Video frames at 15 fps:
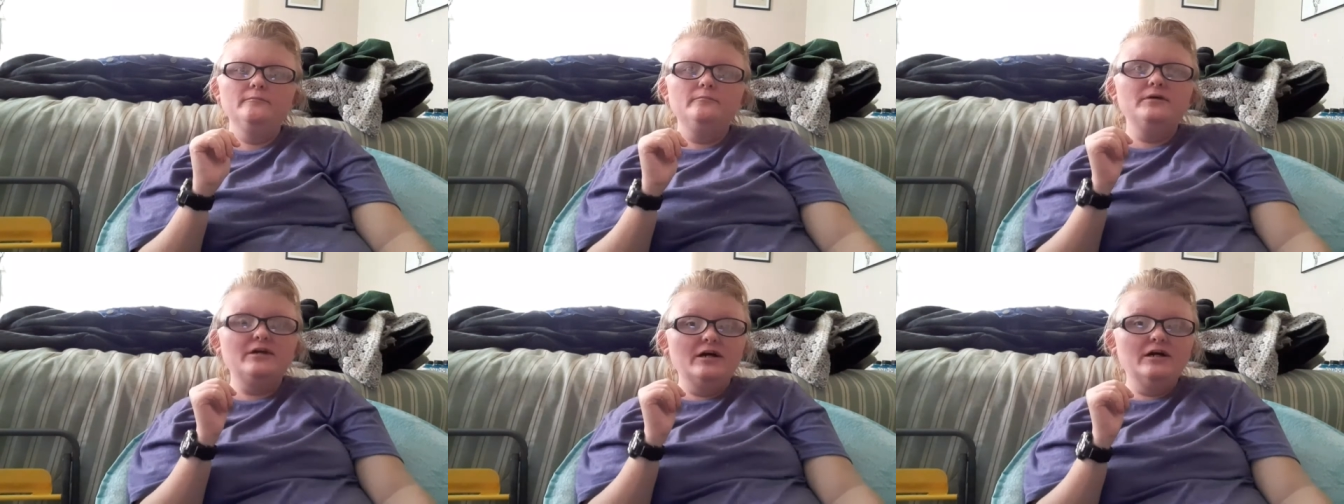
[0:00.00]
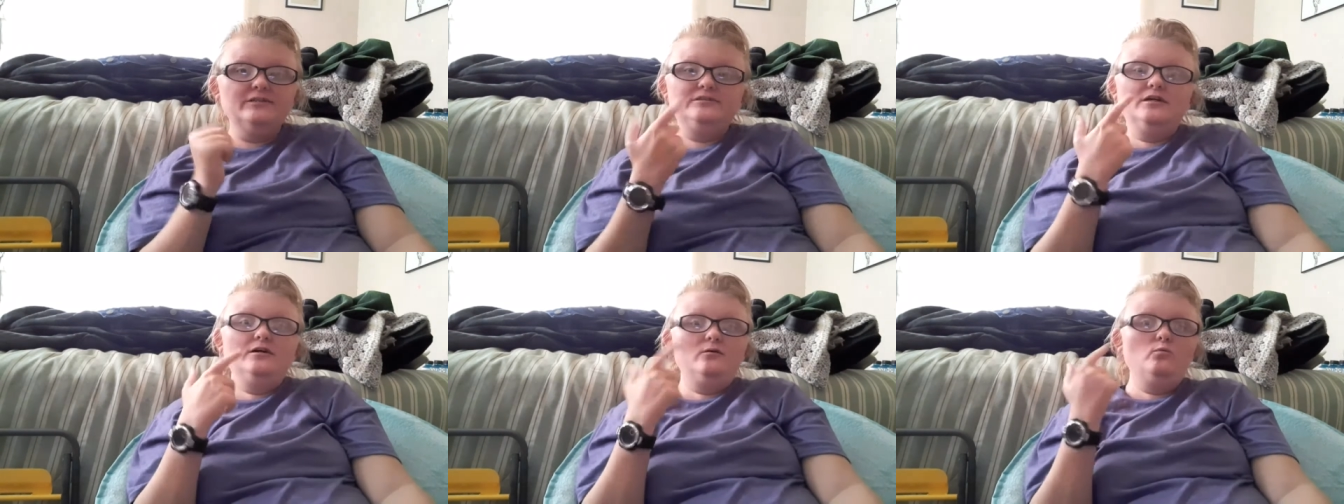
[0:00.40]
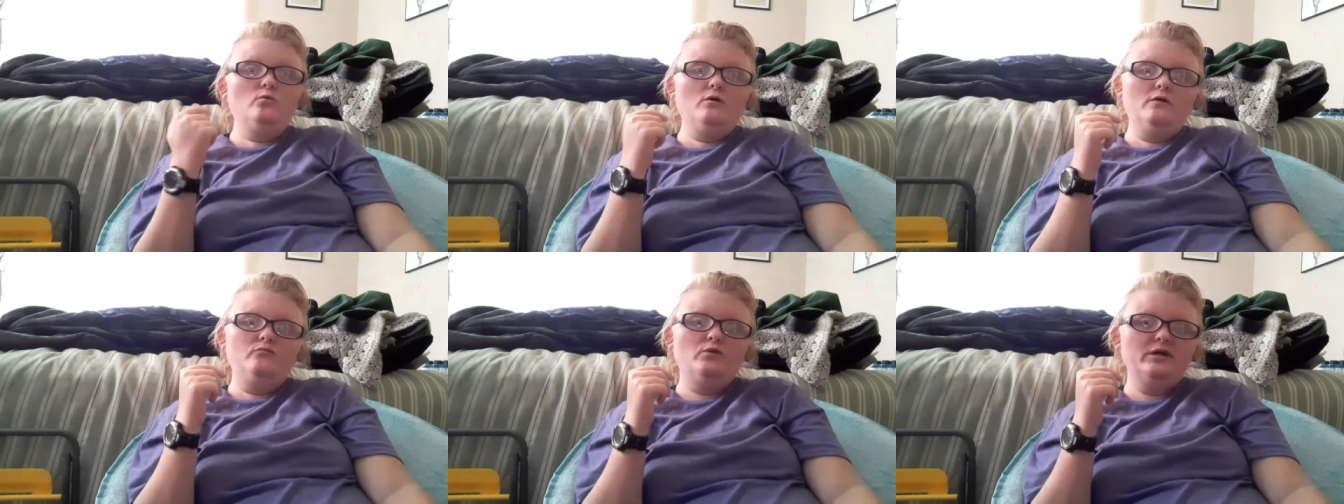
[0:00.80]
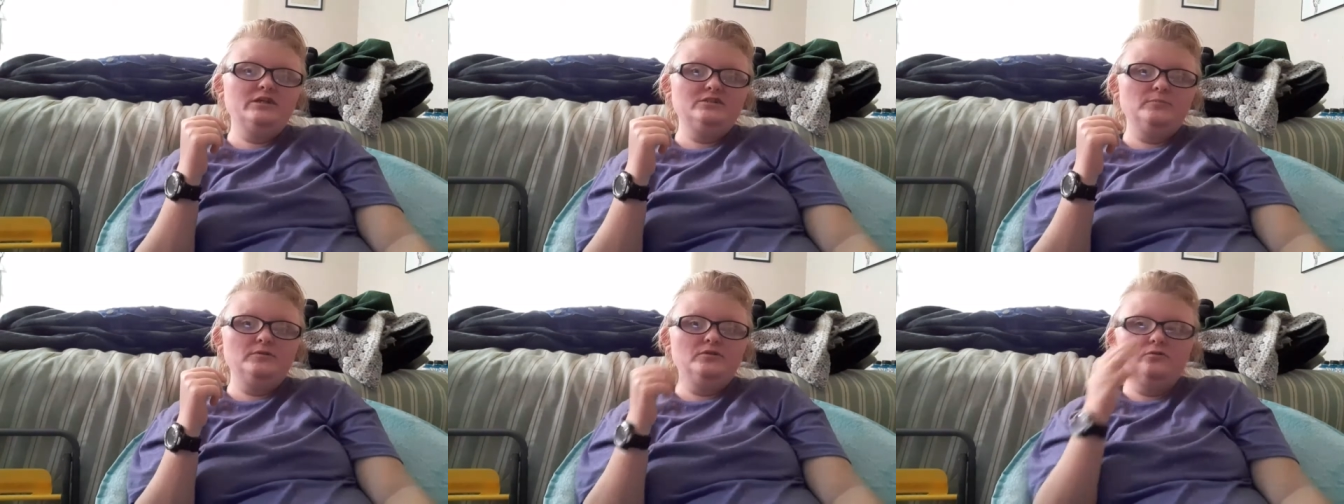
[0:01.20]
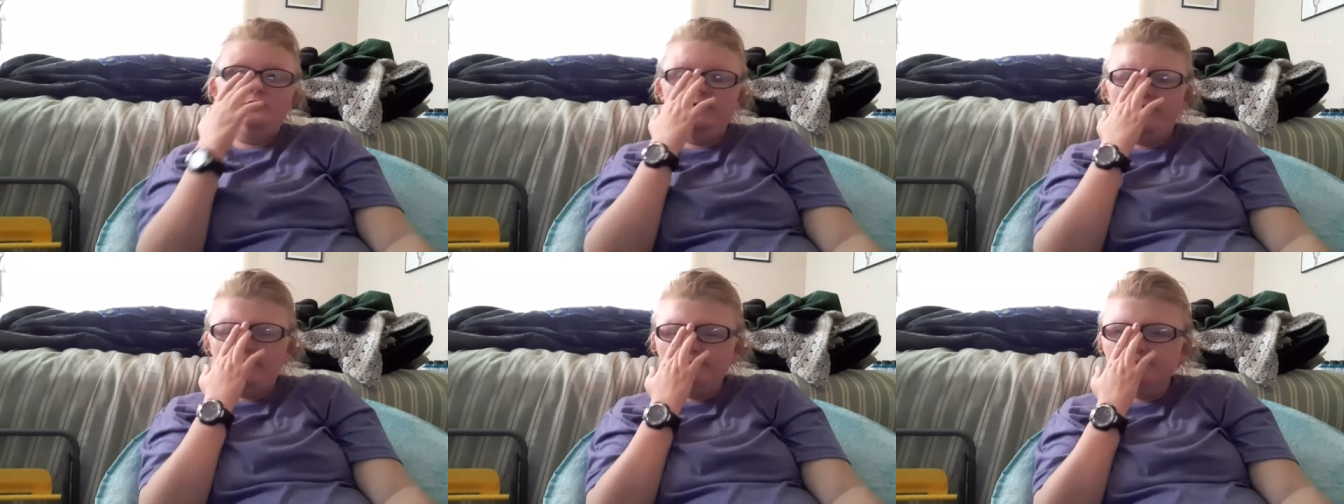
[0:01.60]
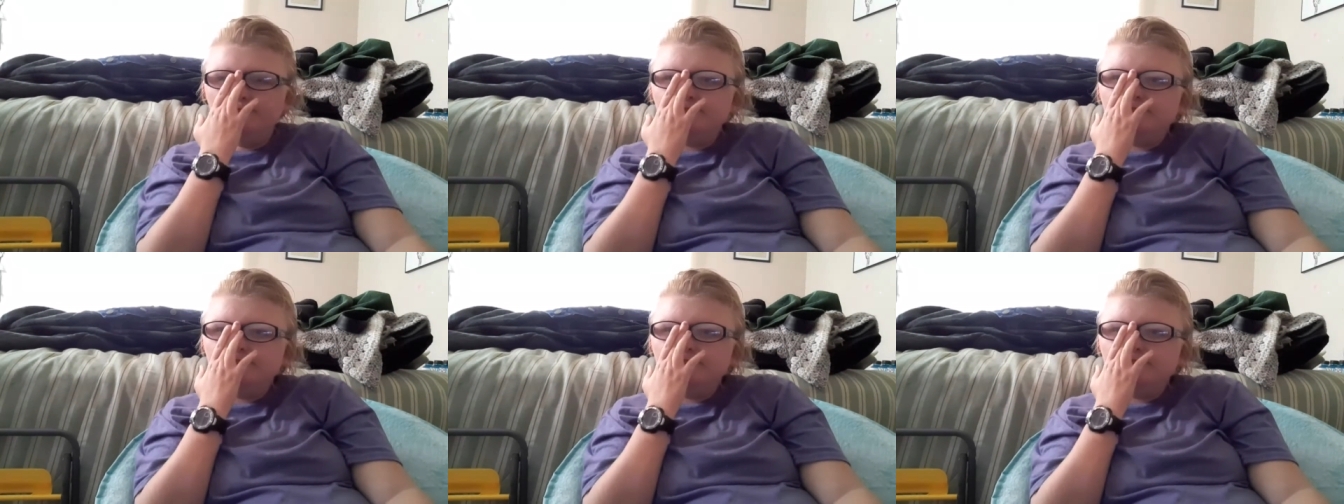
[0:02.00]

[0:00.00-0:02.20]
because of what he's been doing.